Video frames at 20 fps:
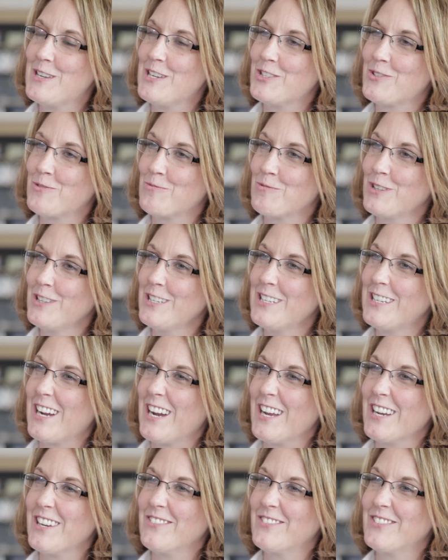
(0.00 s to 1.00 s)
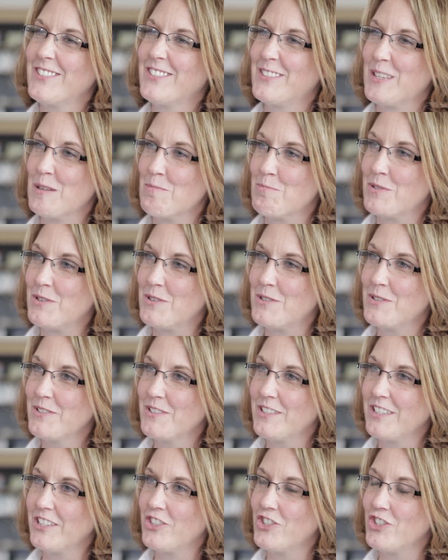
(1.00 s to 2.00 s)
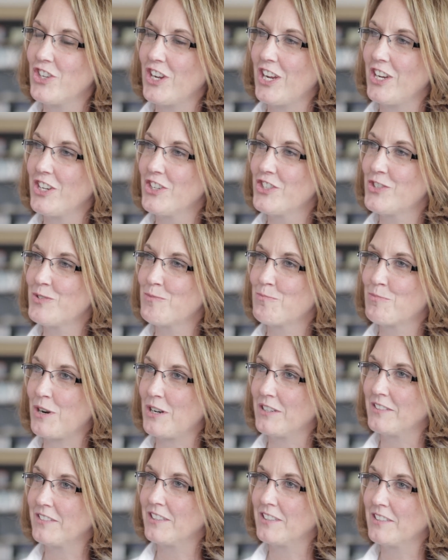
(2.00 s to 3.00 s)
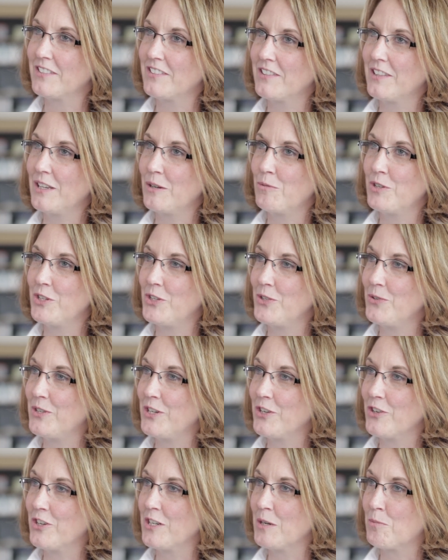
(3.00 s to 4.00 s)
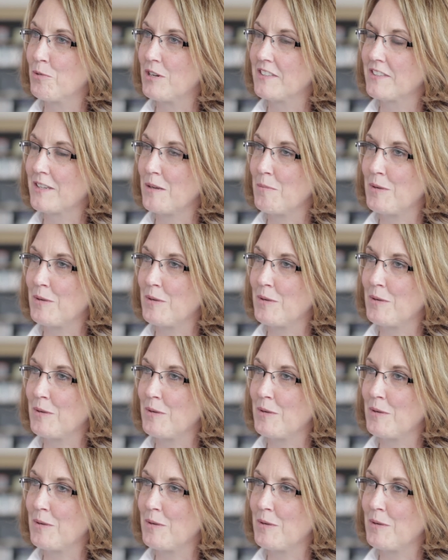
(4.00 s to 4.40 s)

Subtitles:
It's really kind of simple, the exchange process that we do here at Nebraska